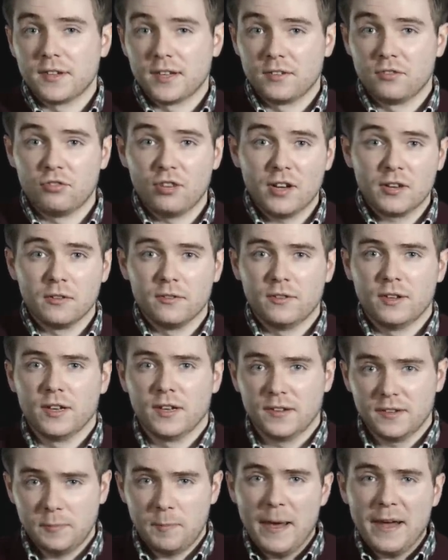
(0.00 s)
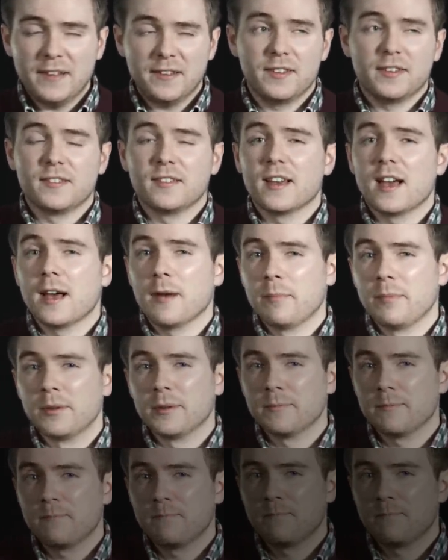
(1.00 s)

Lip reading: as Shackleton expected to happen,